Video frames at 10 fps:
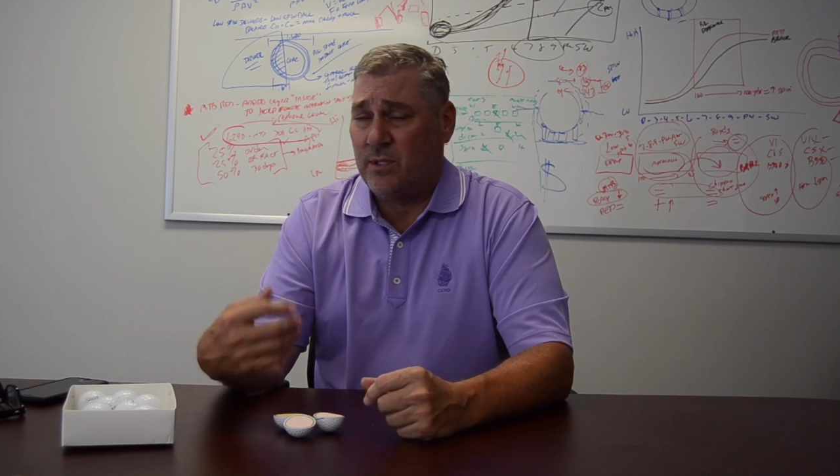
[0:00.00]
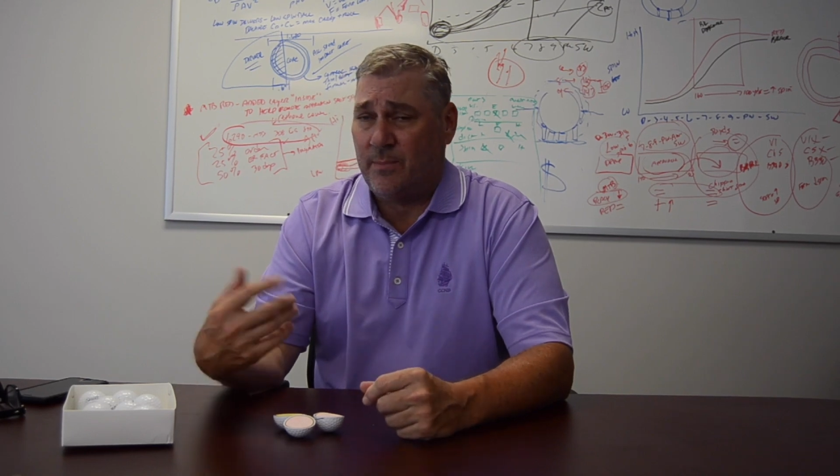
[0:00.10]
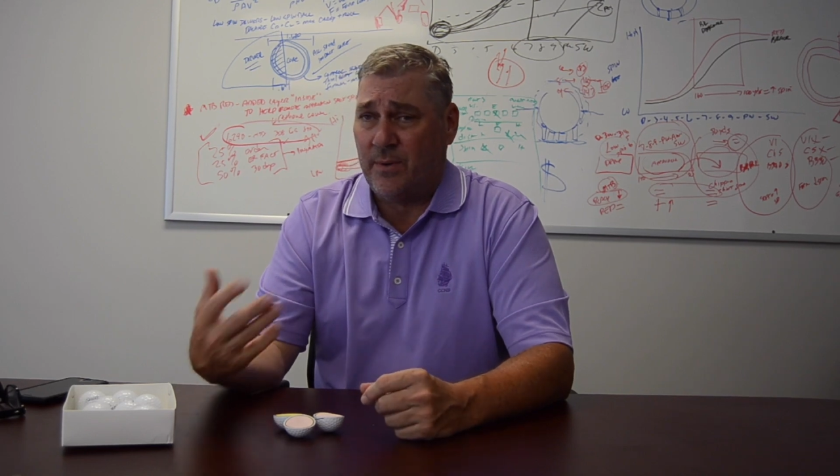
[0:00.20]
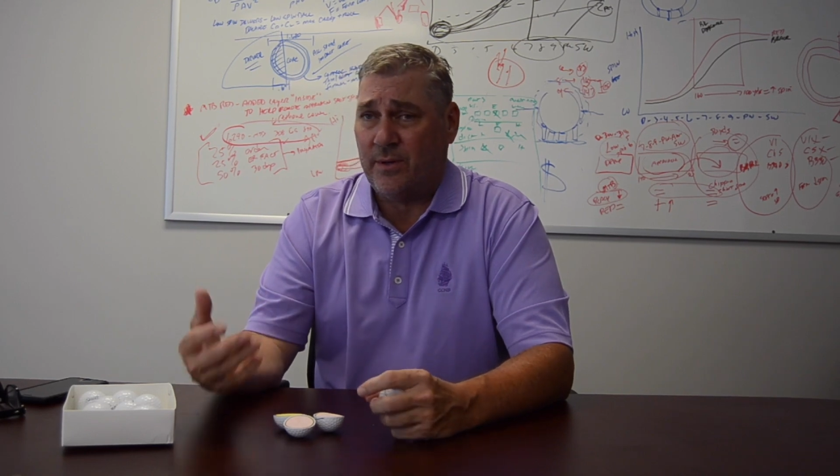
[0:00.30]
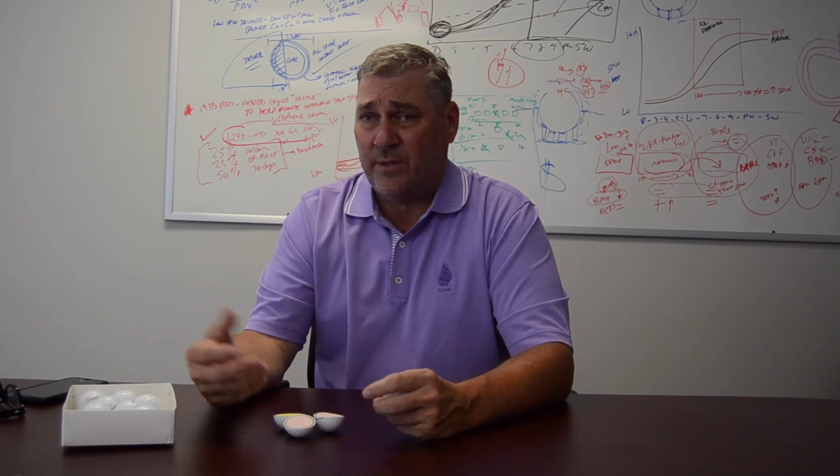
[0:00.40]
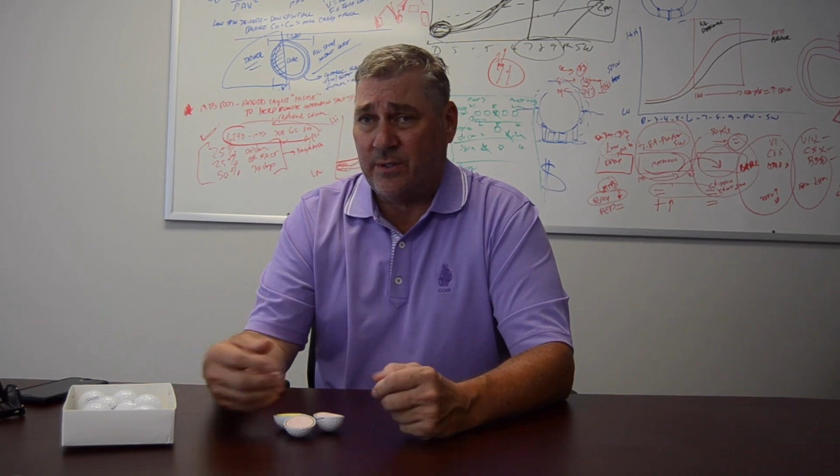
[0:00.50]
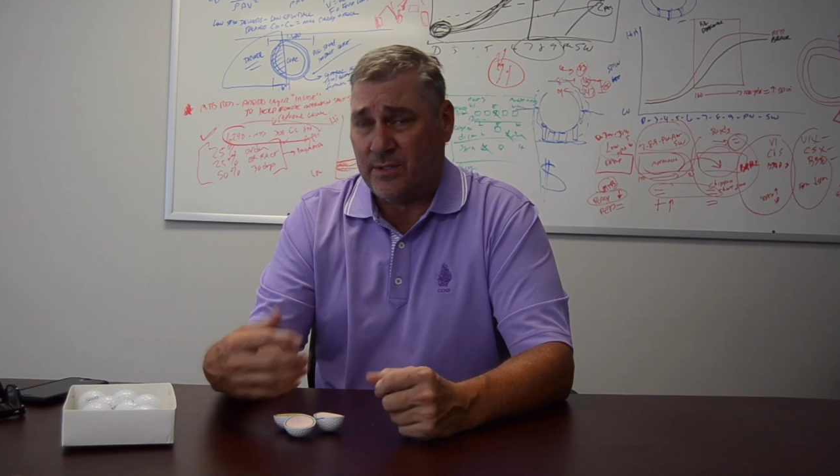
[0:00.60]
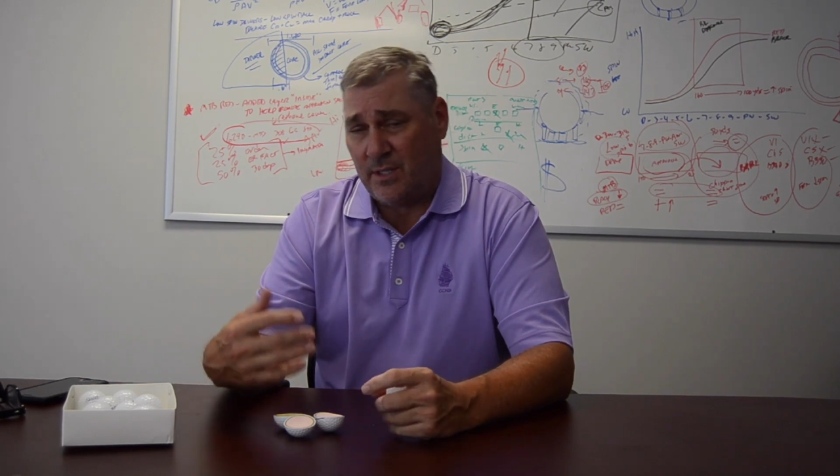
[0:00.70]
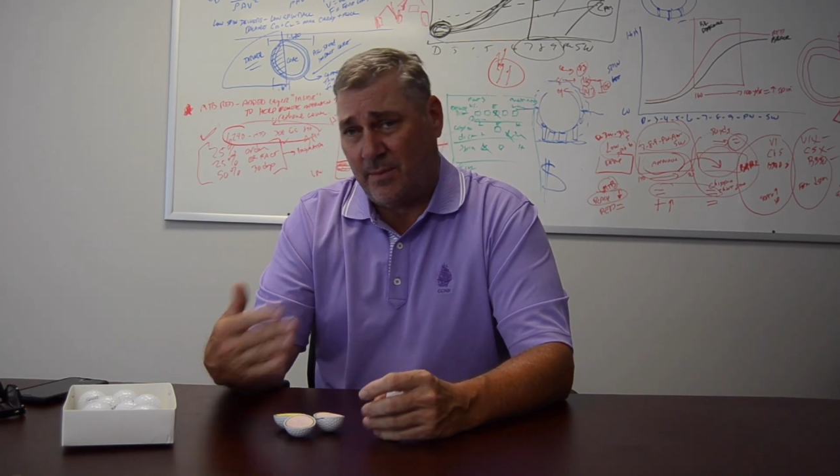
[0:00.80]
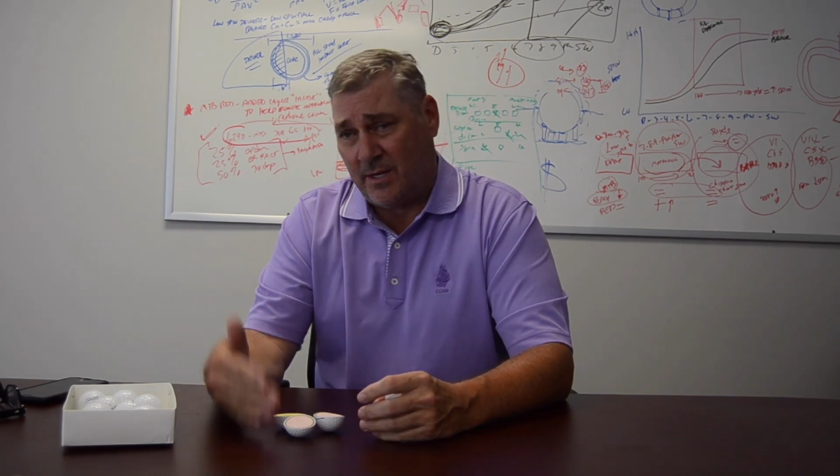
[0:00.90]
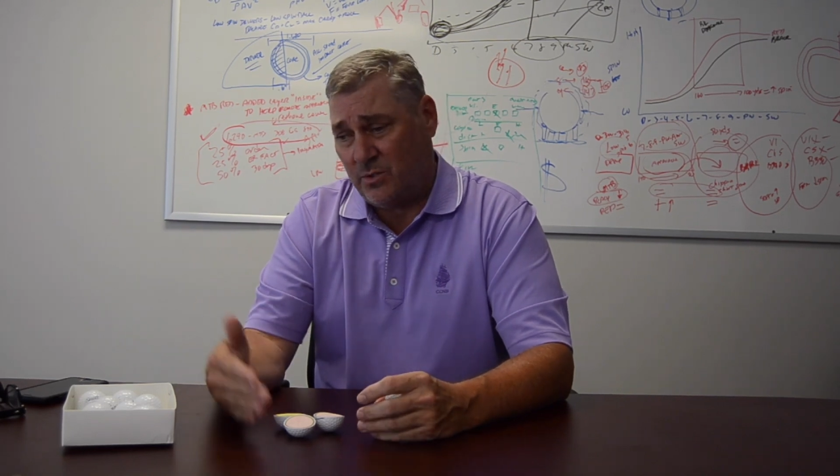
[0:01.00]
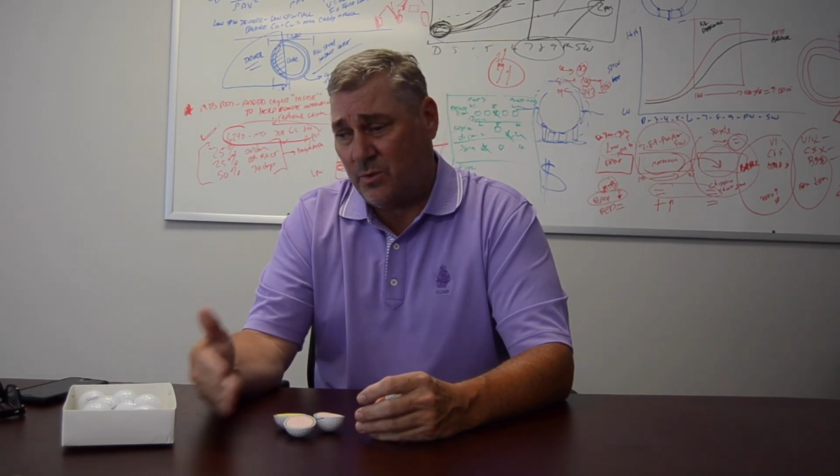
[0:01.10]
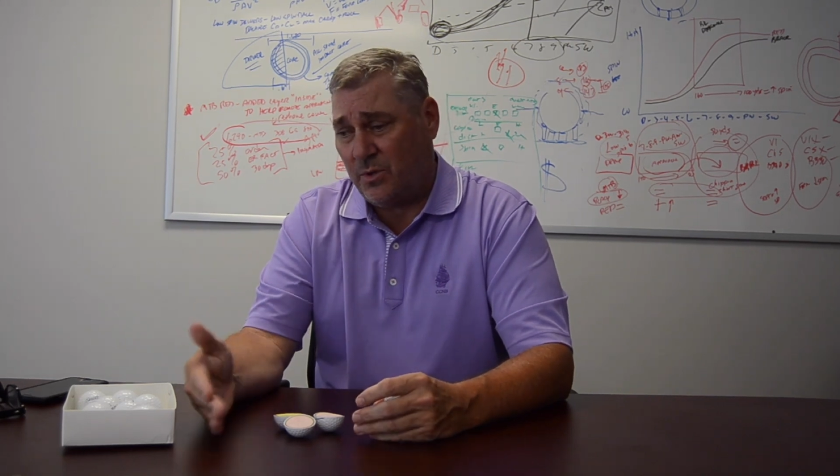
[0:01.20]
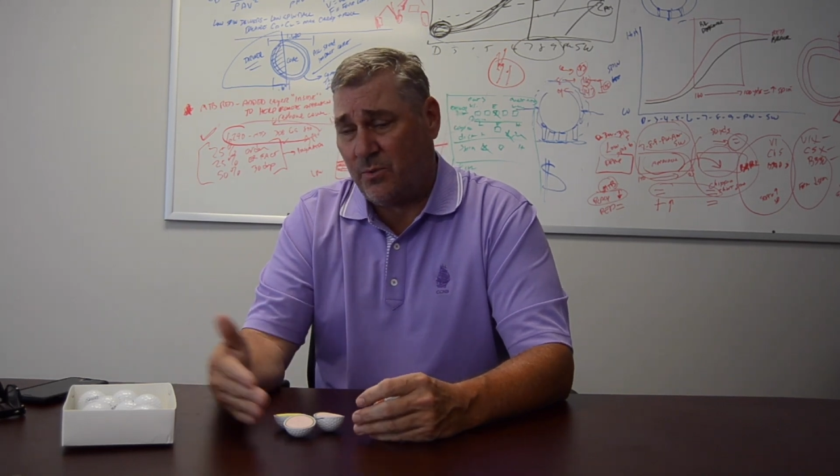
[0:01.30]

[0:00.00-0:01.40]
typically you'll see about a 2 to